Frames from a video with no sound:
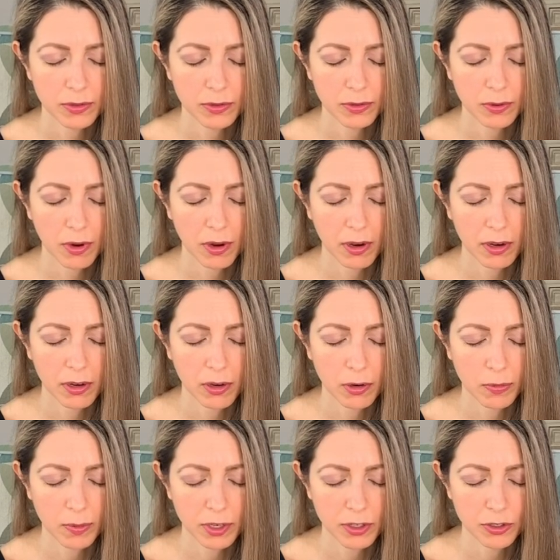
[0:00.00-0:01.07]
who are
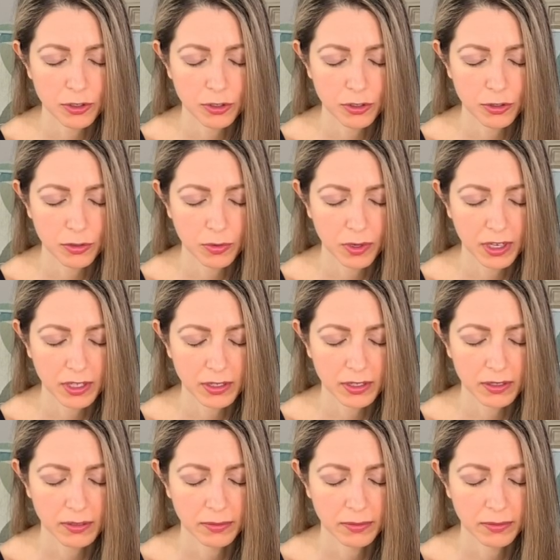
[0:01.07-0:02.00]
open to it.